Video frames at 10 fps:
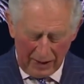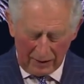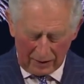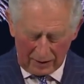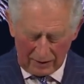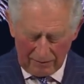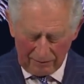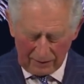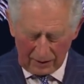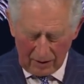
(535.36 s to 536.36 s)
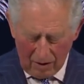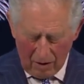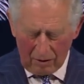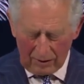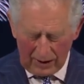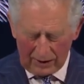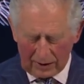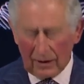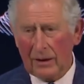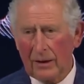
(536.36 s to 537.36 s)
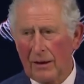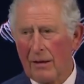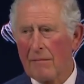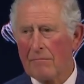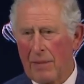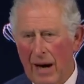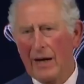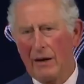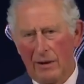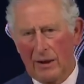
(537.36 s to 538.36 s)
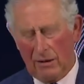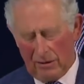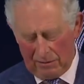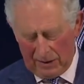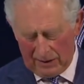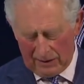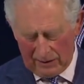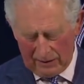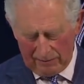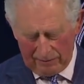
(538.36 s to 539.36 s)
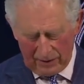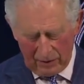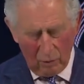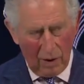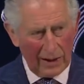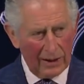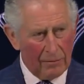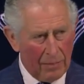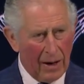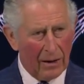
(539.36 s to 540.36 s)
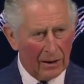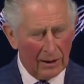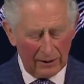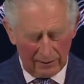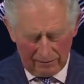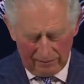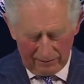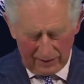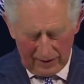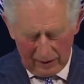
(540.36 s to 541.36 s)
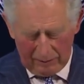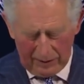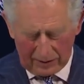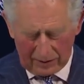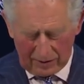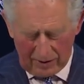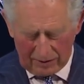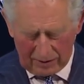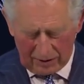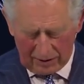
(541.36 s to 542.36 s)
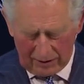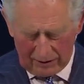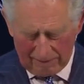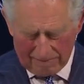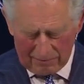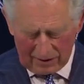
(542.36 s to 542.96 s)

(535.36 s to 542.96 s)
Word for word: based on a circular bioeconomy, while in parallel helping to transition